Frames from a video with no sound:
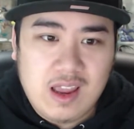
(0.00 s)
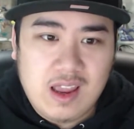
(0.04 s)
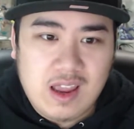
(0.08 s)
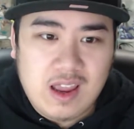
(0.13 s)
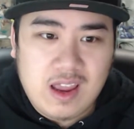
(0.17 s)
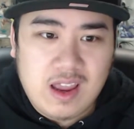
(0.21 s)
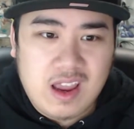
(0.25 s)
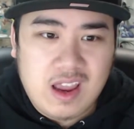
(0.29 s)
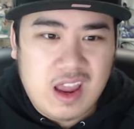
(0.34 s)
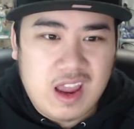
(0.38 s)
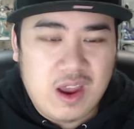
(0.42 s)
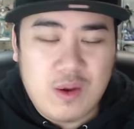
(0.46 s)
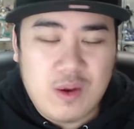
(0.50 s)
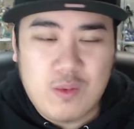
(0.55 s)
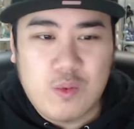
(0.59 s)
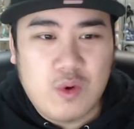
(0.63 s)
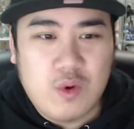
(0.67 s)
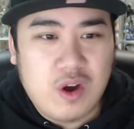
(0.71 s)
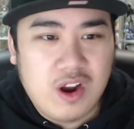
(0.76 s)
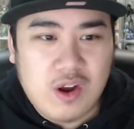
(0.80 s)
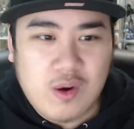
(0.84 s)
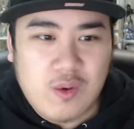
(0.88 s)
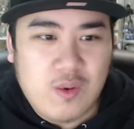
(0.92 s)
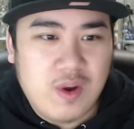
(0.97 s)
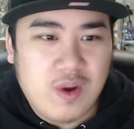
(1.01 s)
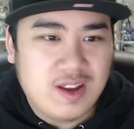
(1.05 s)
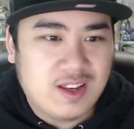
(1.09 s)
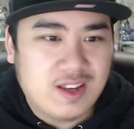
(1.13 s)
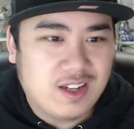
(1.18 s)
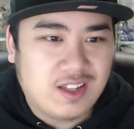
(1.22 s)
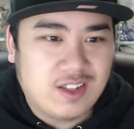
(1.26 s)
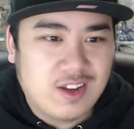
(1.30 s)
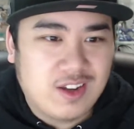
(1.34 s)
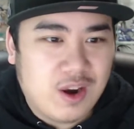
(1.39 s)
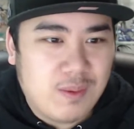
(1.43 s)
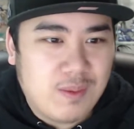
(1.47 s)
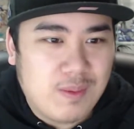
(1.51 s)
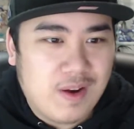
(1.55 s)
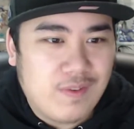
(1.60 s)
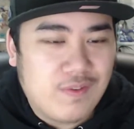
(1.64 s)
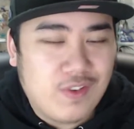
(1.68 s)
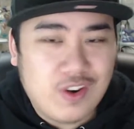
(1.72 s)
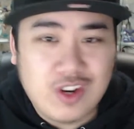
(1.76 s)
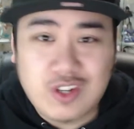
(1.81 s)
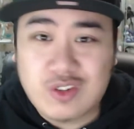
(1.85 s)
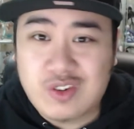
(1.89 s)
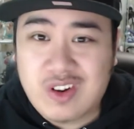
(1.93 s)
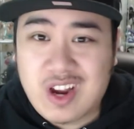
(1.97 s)
And what a way to start my
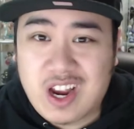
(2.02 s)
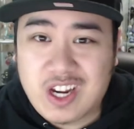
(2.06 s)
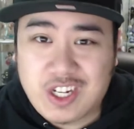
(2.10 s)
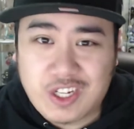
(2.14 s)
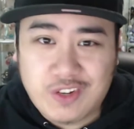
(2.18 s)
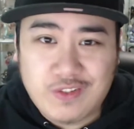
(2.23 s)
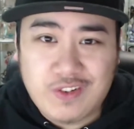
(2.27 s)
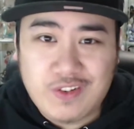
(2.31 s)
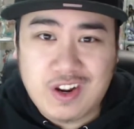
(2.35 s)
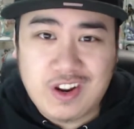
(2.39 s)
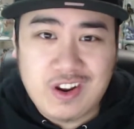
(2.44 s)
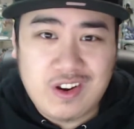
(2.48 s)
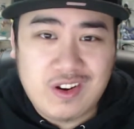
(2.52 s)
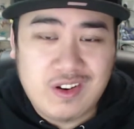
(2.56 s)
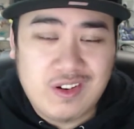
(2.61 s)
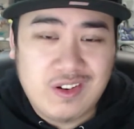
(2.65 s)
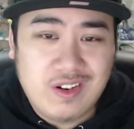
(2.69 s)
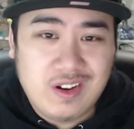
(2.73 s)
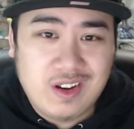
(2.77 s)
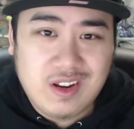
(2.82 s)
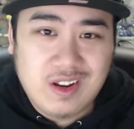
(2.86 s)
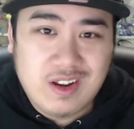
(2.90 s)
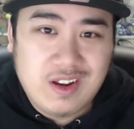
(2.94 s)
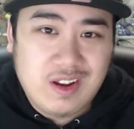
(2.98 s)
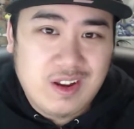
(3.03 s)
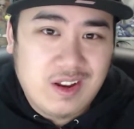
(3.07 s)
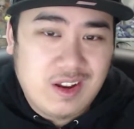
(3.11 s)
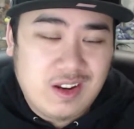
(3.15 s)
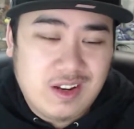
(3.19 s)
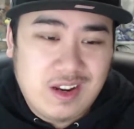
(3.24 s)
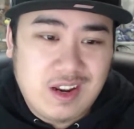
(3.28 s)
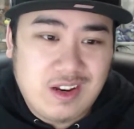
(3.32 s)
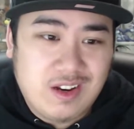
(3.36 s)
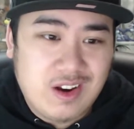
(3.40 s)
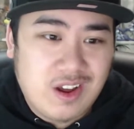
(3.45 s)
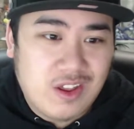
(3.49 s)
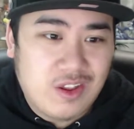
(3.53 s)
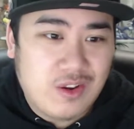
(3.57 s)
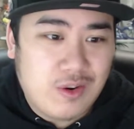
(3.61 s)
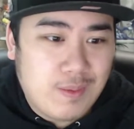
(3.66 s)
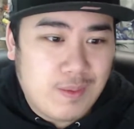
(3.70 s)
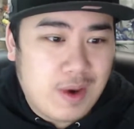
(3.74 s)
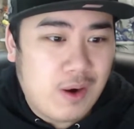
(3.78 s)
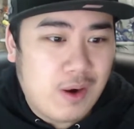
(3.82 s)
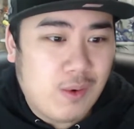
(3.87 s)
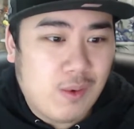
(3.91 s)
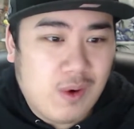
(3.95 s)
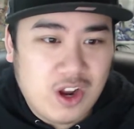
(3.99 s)
first reaction video. Another
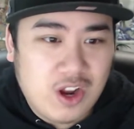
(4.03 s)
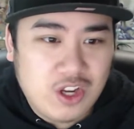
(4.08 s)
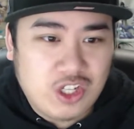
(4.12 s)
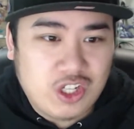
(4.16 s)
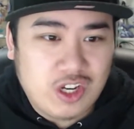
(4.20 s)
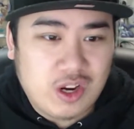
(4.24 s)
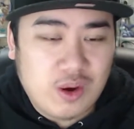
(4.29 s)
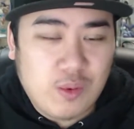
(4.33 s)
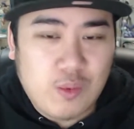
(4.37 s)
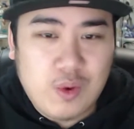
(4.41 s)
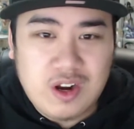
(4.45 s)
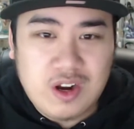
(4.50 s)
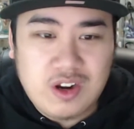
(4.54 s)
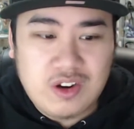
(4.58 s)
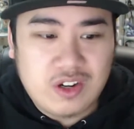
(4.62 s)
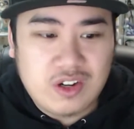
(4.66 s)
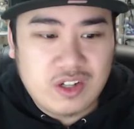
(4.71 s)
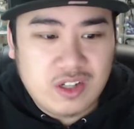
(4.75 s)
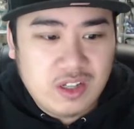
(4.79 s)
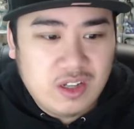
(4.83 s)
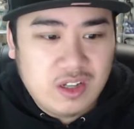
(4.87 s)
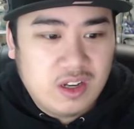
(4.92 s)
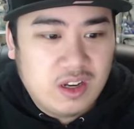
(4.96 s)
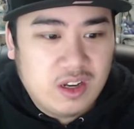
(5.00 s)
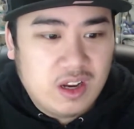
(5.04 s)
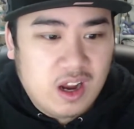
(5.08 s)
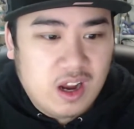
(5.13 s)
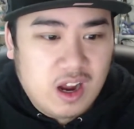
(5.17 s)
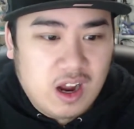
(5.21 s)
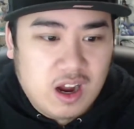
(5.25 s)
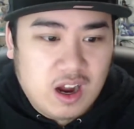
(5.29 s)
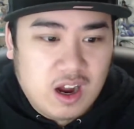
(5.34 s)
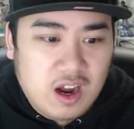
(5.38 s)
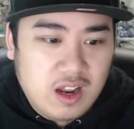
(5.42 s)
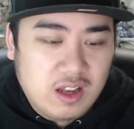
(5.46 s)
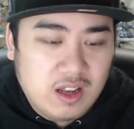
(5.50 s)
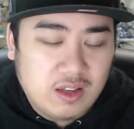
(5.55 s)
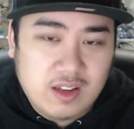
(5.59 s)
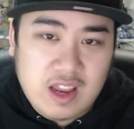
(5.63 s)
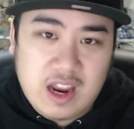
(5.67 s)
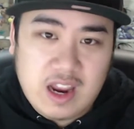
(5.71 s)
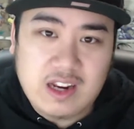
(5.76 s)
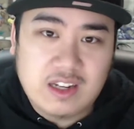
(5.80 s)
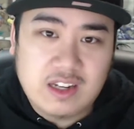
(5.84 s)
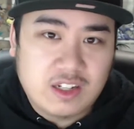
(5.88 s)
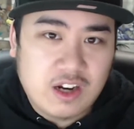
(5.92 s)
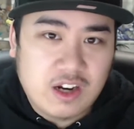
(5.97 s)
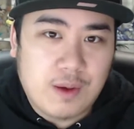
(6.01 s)
by watching Winner's uh,
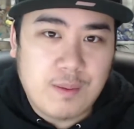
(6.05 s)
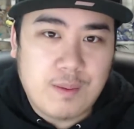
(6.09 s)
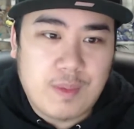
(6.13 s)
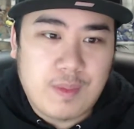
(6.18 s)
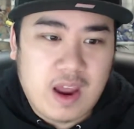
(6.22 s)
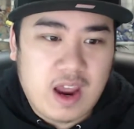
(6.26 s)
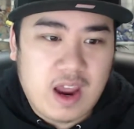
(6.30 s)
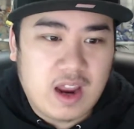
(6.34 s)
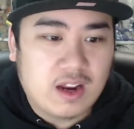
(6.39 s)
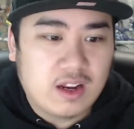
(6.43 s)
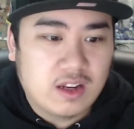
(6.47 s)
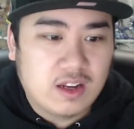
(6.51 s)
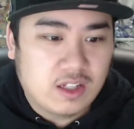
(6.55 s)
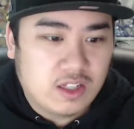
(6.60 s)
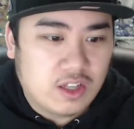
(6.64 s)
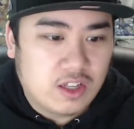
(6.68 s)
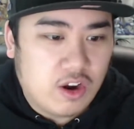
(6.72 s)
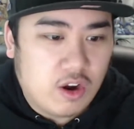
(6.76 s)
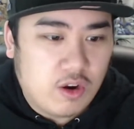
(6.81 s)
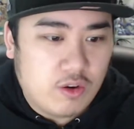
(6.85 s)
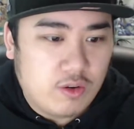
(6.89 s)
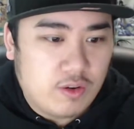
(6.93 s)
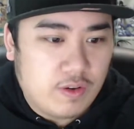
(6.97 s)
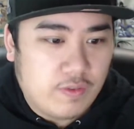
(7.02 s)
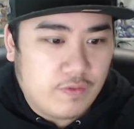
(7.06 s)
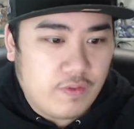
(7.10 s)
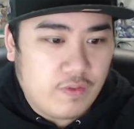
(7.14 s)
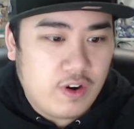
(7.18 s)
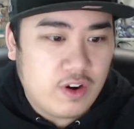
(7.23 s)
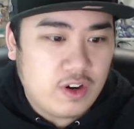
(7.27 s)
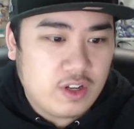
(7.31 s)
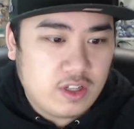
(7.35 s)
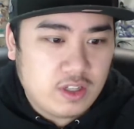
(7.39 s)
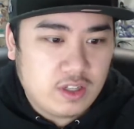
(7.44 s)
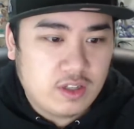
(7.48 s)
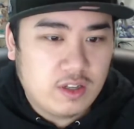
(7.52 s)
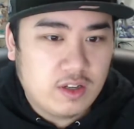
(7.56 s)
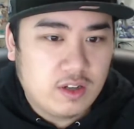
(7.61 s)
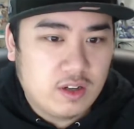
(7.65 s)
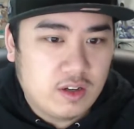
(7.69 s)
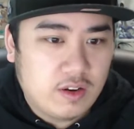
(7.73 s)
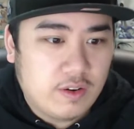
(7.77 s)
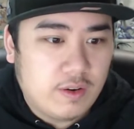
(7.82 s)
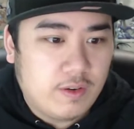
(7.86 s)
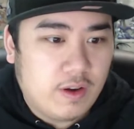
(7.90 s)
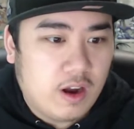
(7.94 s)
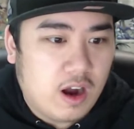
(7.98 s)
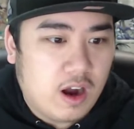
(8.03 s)
latest comeback. So the first
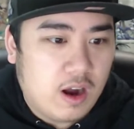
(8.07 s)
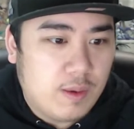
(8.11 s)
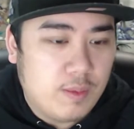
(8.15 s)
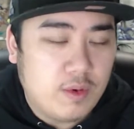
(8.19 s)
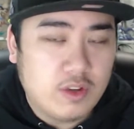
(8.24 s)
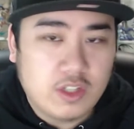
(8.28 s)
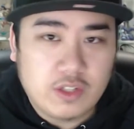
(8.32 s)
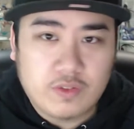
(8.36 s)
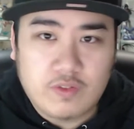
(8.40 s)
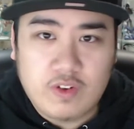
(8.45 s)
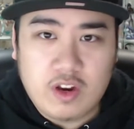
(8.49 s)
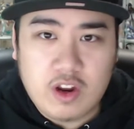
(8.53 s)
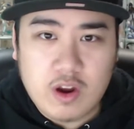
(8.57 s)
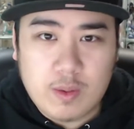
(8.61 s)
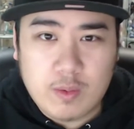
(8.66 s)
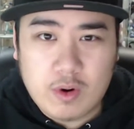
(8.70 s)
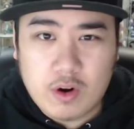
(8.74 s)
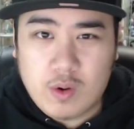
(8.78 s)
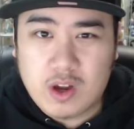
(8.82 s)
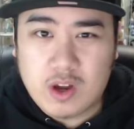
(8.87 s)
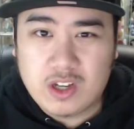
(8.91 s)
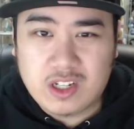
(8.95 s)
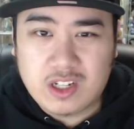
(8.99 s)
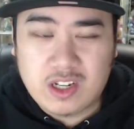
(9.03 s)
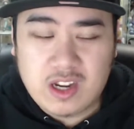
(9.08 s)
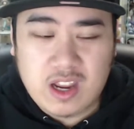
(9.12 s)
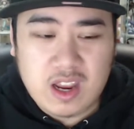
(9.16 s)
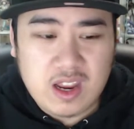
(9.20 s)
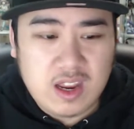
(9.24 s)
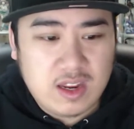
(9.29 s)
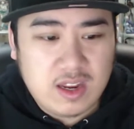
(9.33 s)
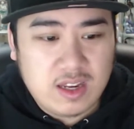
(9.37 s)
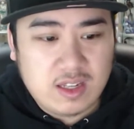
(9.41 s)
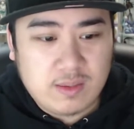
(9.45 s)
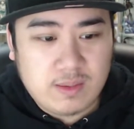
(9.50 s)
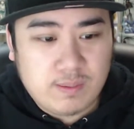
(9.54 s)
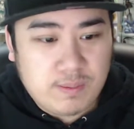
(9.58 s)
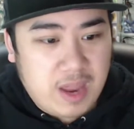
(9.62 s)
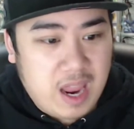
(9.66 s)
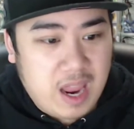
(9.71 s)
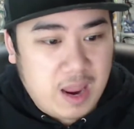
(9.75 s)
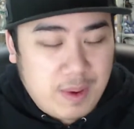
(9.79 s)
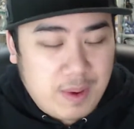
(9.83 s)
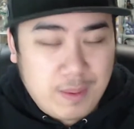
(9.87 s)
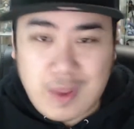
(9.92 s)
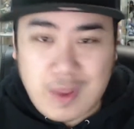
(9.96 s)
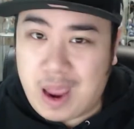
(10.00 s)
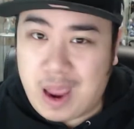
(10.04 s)
uh, music video I'm going to watch today is Baby
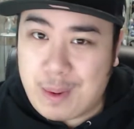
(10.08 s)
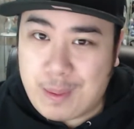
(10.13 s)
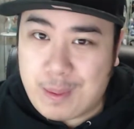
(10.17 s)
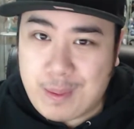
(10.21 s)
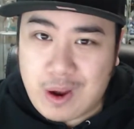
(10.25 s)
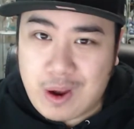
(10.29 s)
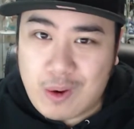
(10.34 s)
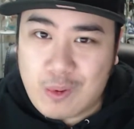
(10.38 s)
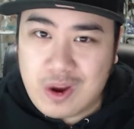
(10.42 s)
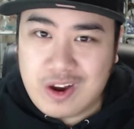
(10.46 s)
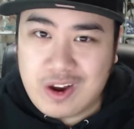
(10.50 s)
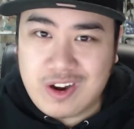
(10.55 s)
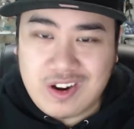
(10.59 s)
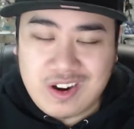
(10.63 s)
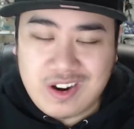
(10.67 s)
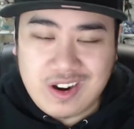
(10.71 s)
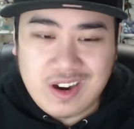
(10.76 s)
Baby by Winner.